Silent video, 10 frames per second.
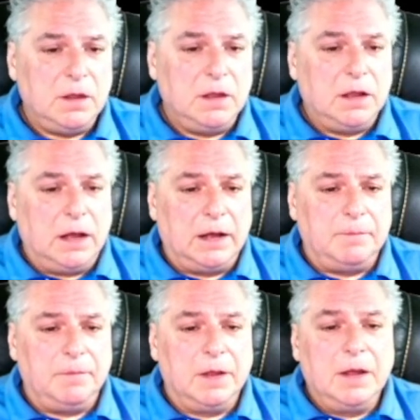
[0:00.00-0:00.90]

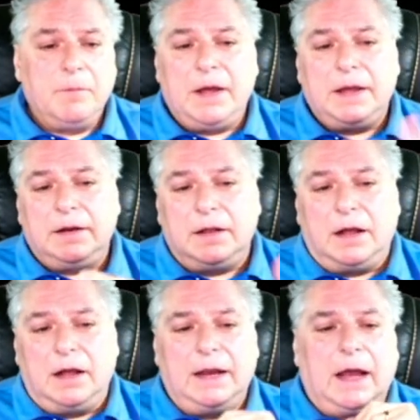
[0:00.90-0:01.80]
But
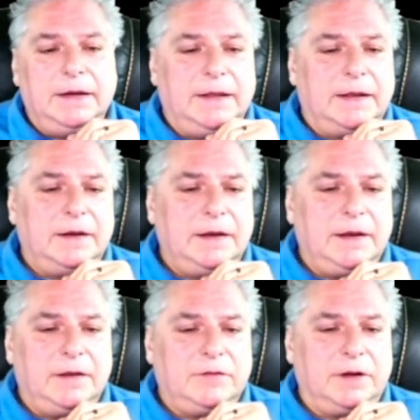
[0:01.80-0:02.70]

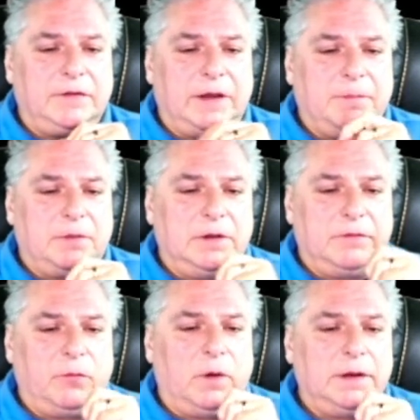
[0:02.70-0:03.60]
identity is an example
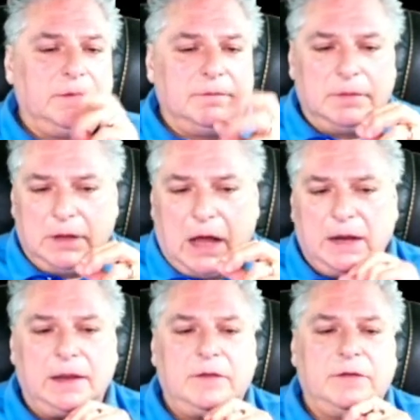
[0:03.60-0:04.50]
of one.
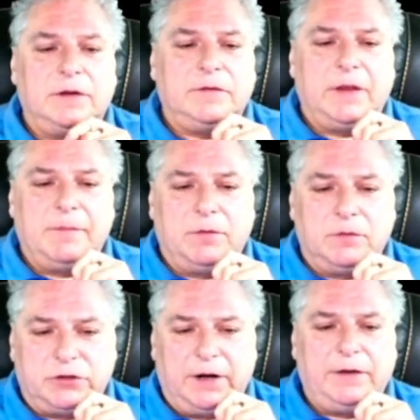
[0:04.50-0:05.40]
Logging is an
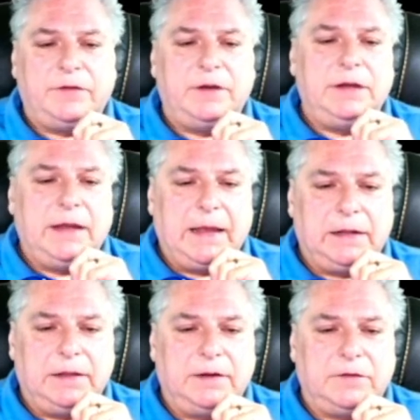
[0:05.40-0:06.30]
example. Tracing,
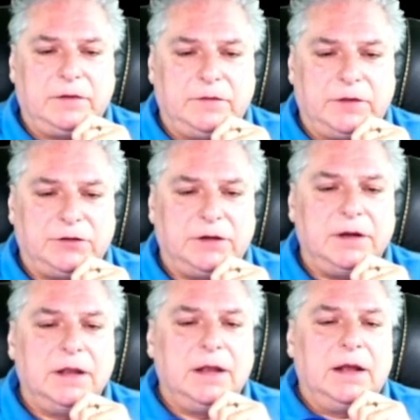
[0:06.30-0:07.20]
analytics,
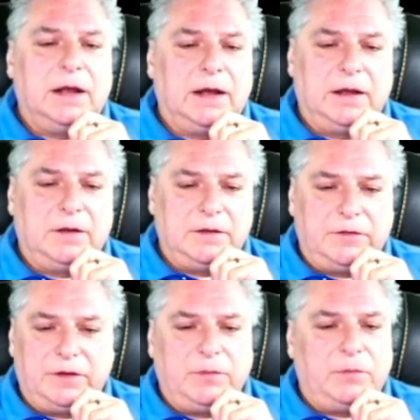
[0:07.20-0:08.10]
etc. You
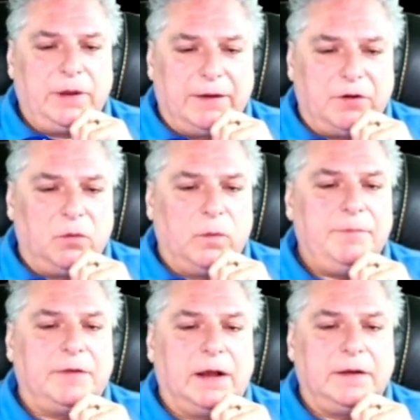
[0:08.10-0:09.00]
see, we have our
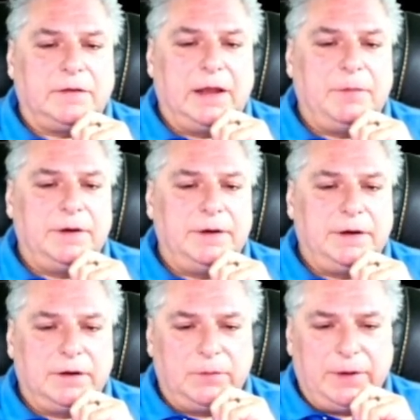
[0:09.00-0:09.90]
WebSockets library in
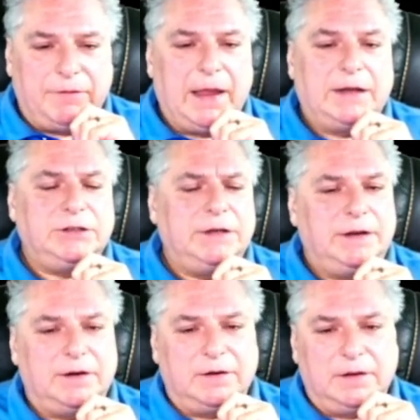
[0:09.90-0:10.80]
here. We have caching in
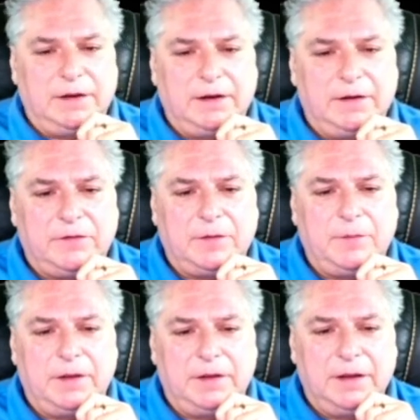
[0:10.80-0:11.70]
here. I'll get into some
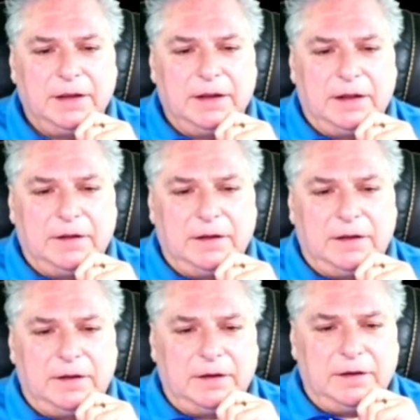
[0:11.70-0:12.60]
of
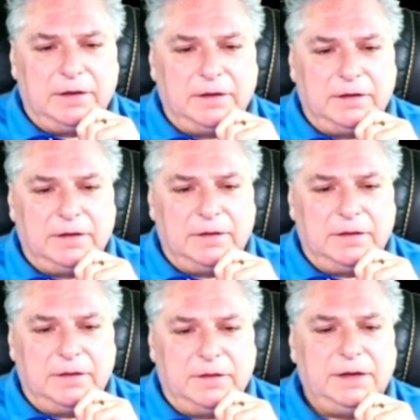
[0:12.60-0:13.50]

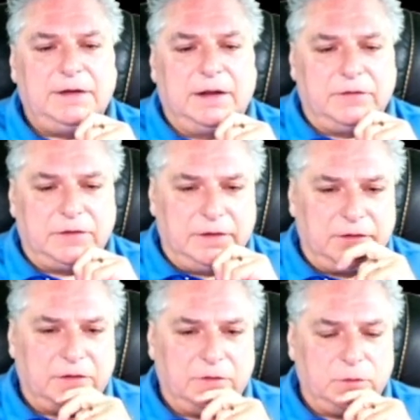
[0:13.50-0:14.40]
the details on
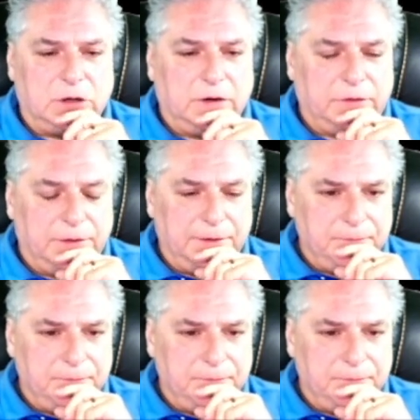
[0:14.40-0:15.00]
this as we talk through it.